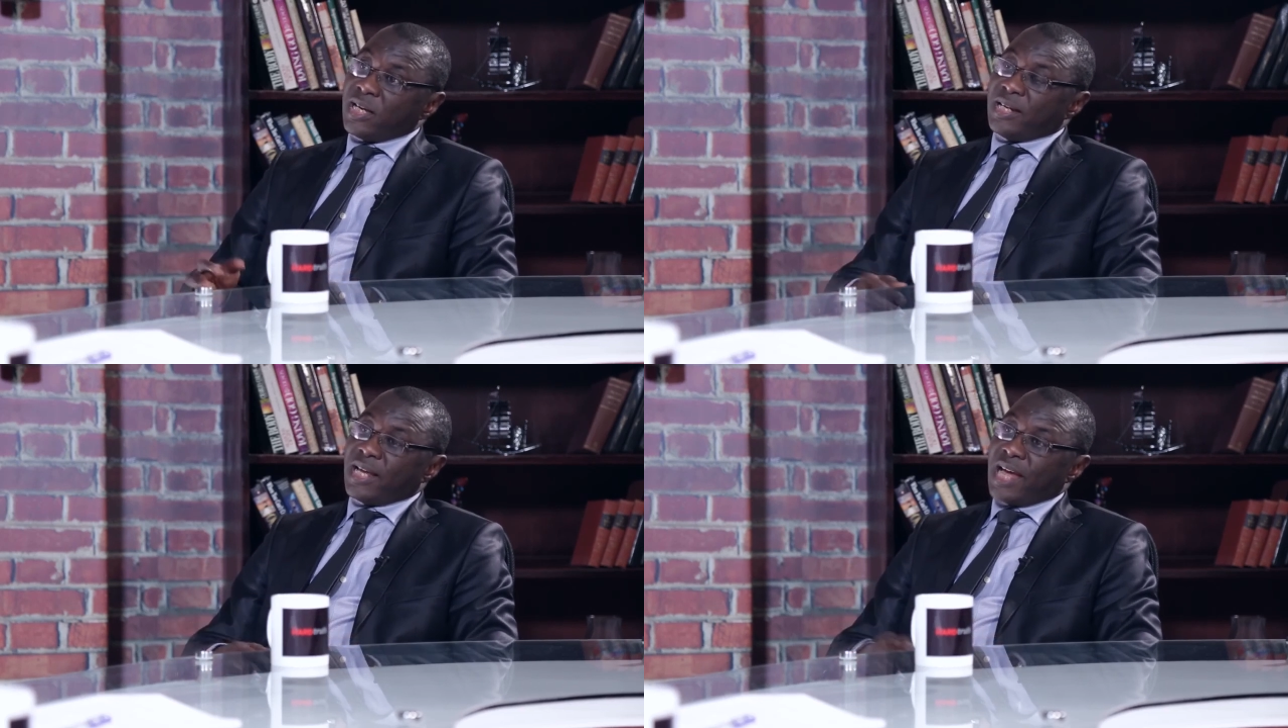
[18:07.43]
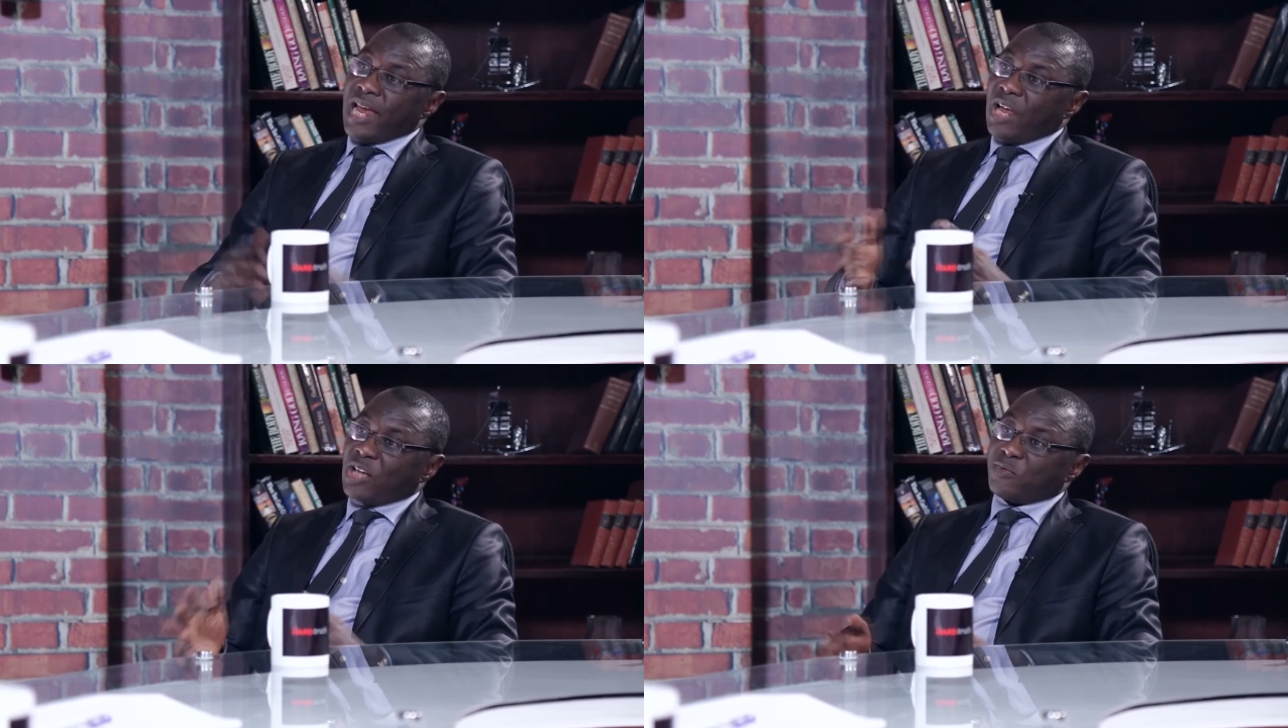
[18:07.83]
that
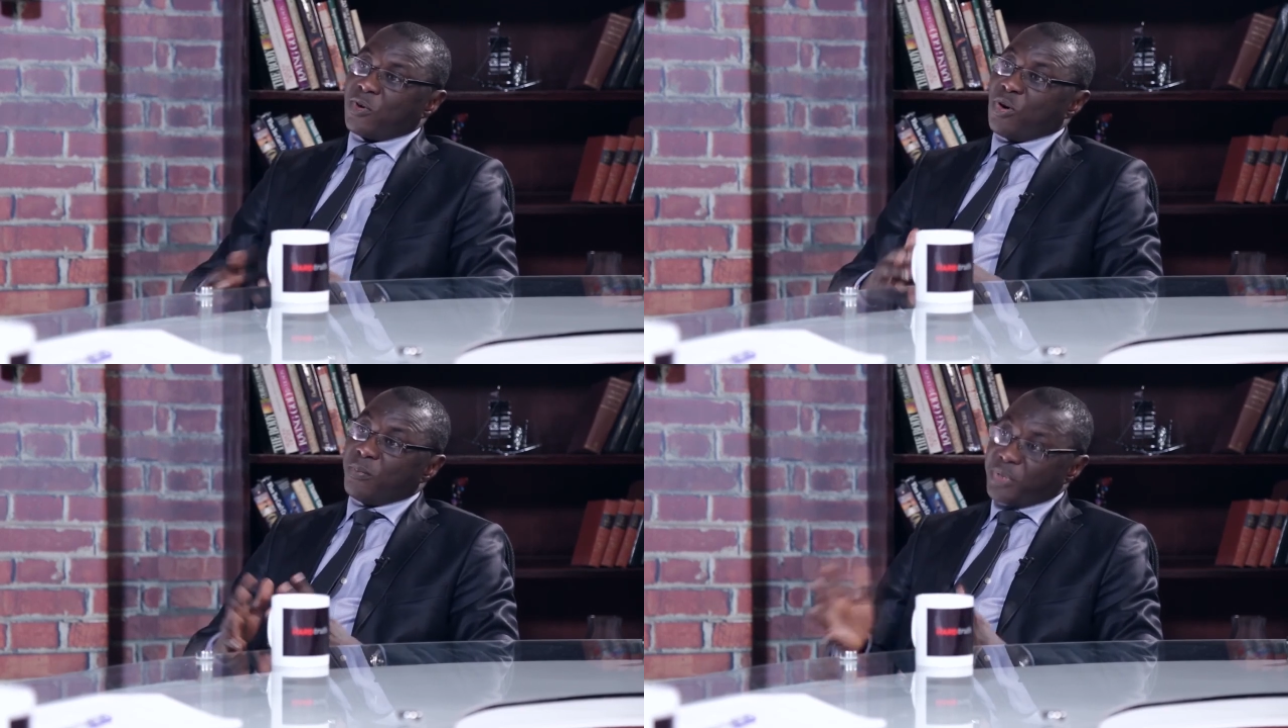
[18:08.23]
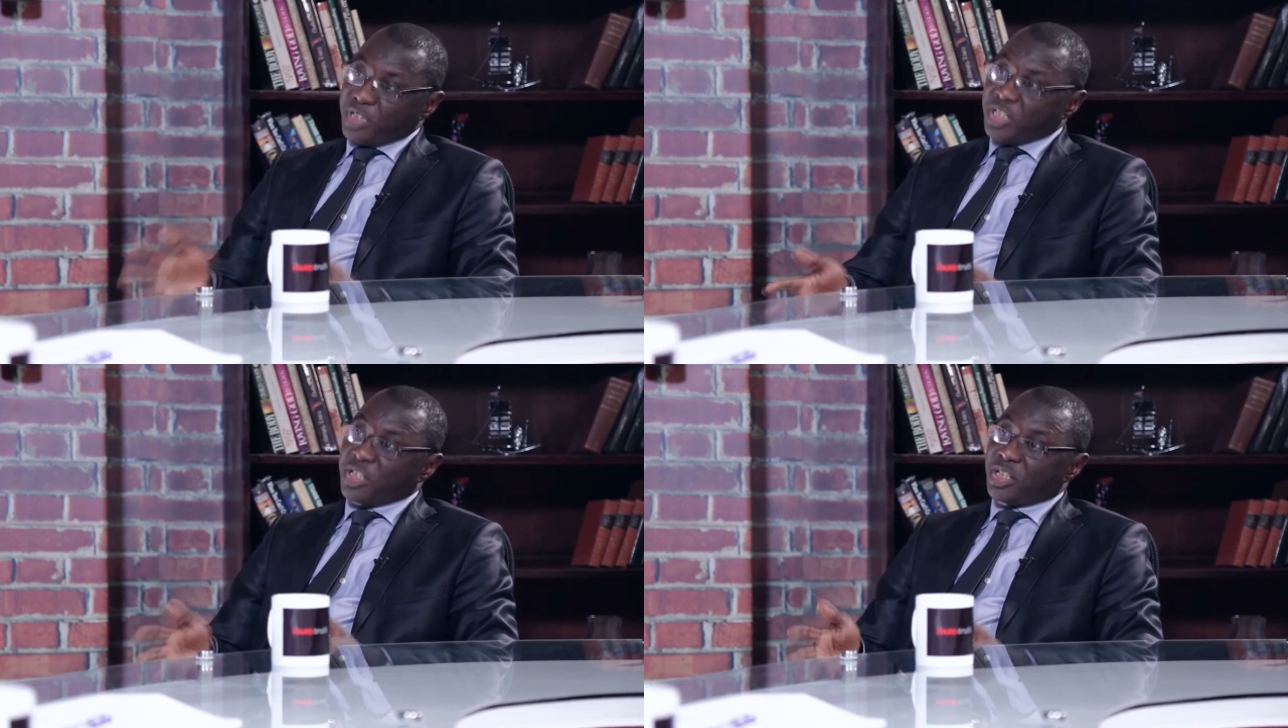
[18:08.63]
allows for
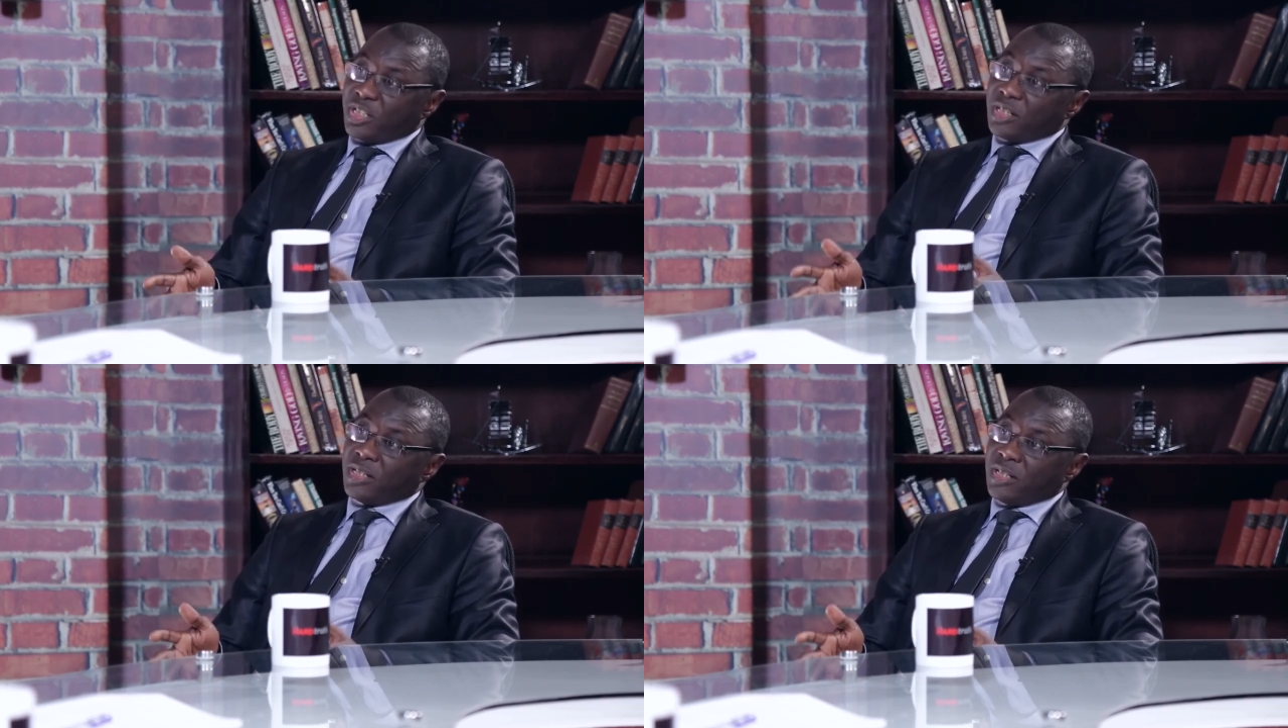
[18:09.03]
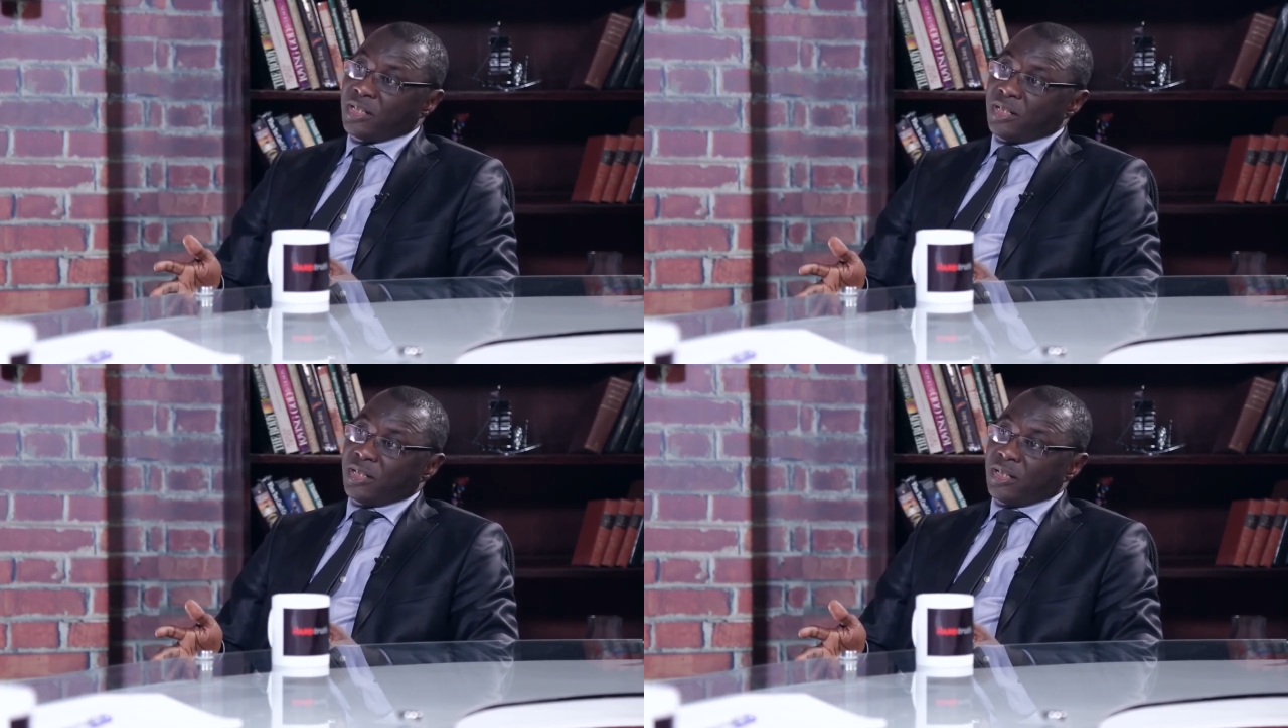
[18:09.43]
competition,
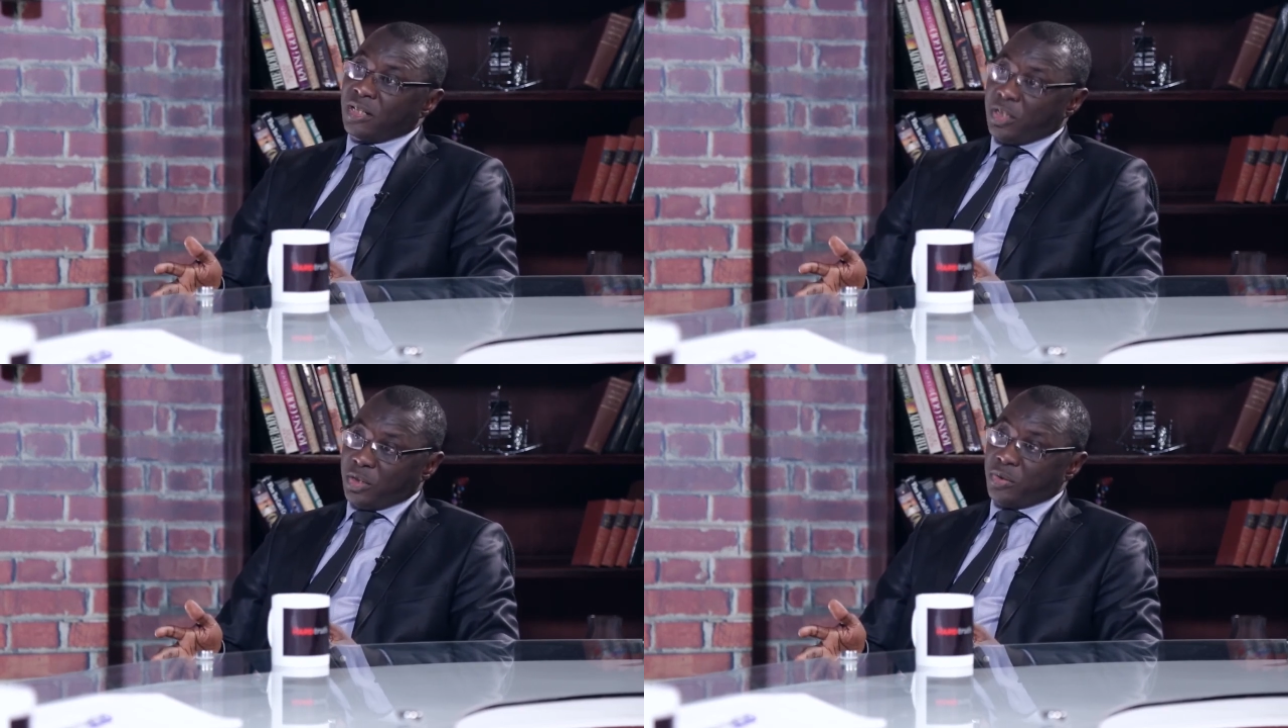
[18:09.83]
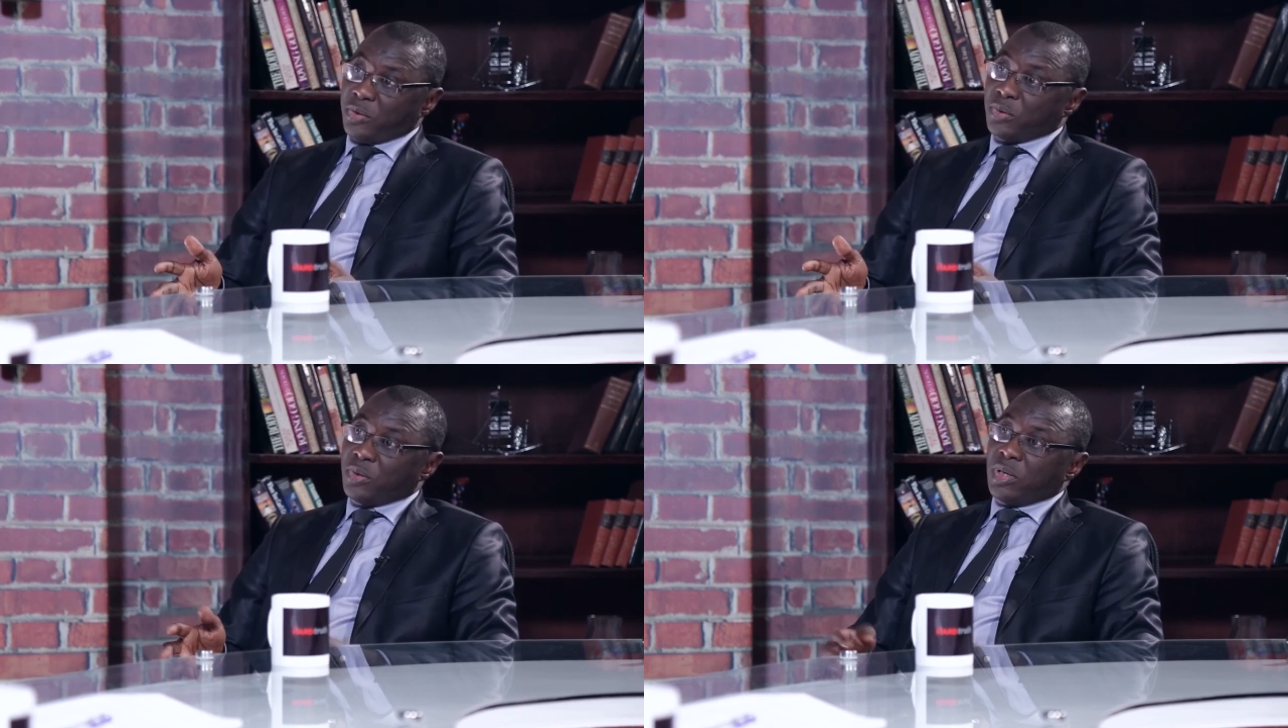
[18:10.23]

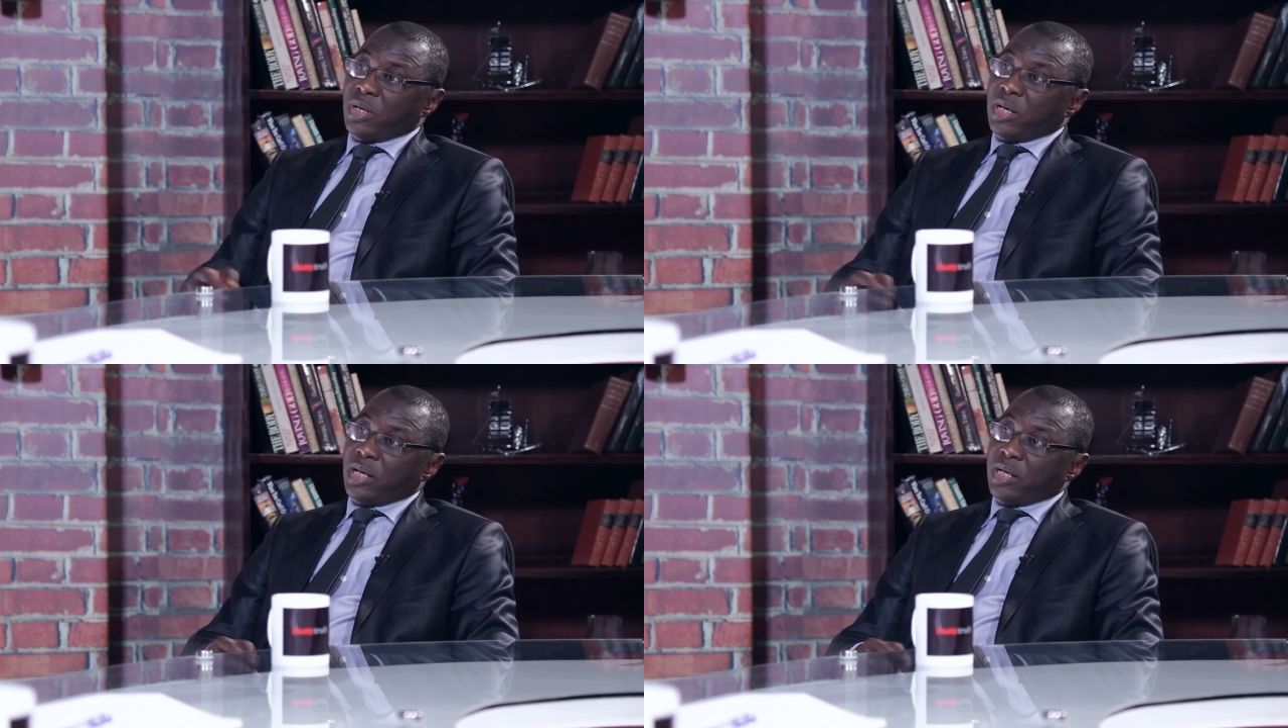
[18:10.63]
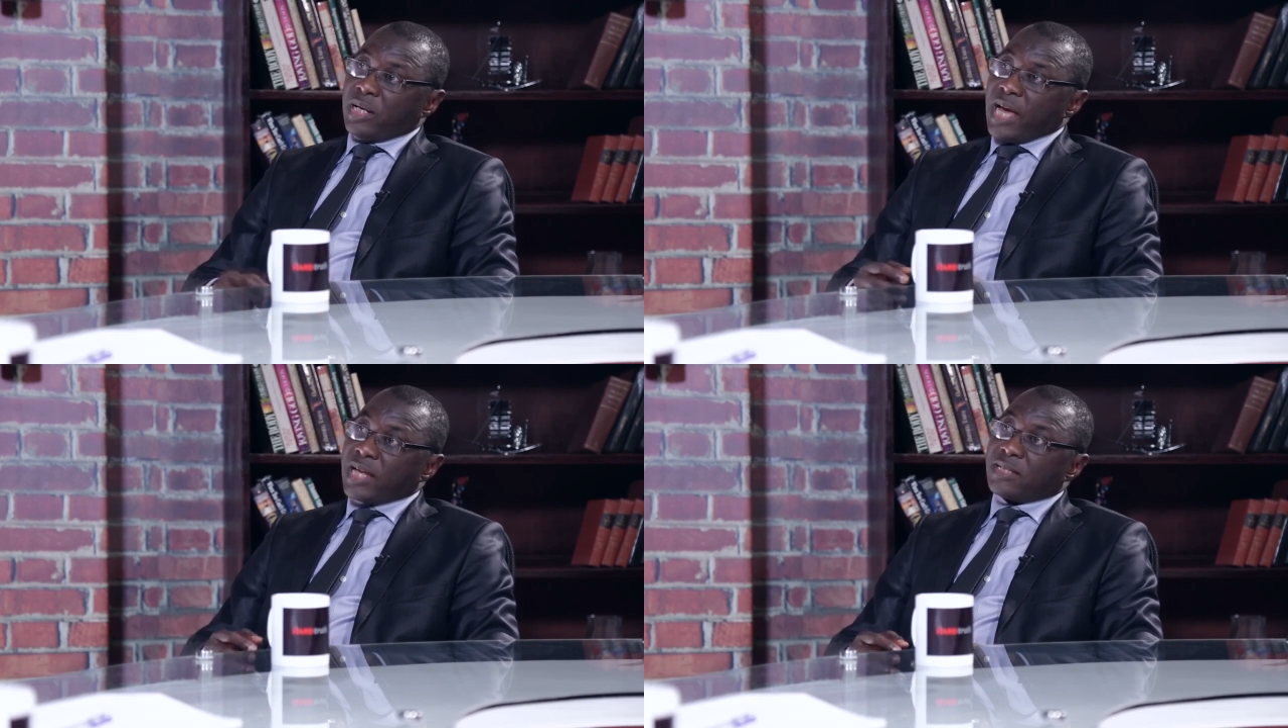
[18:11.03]
and
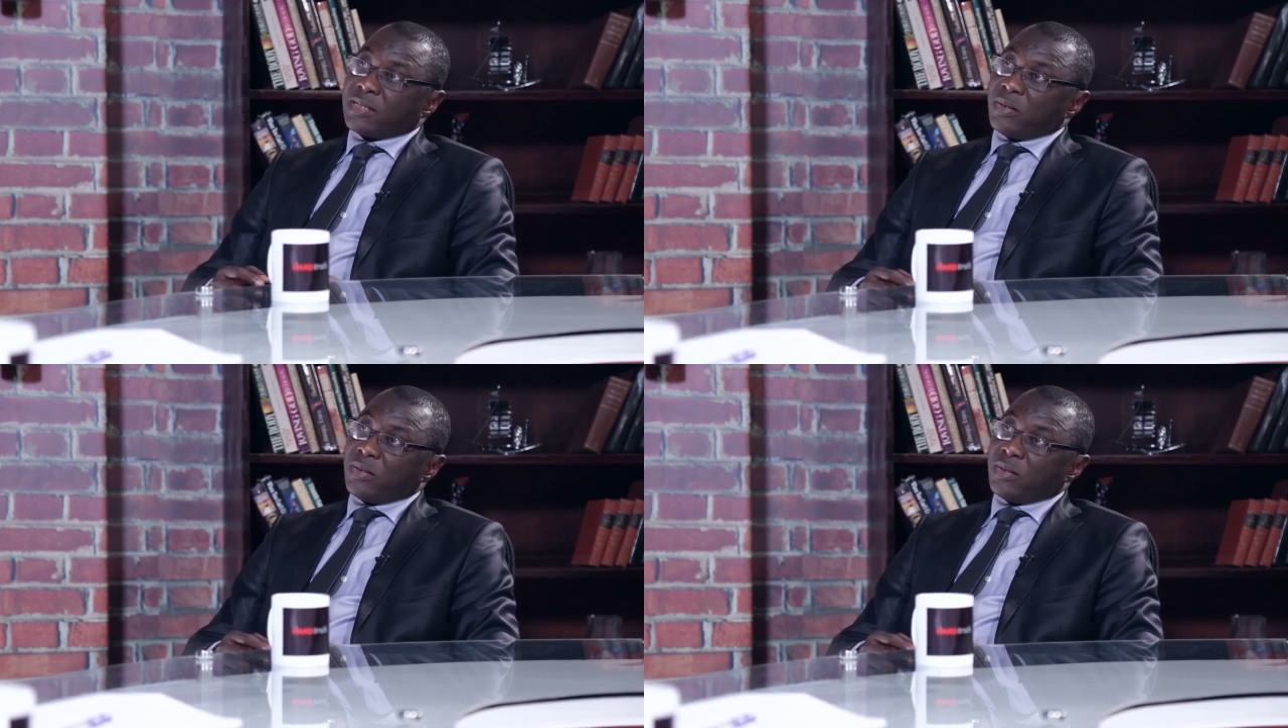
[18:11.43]
that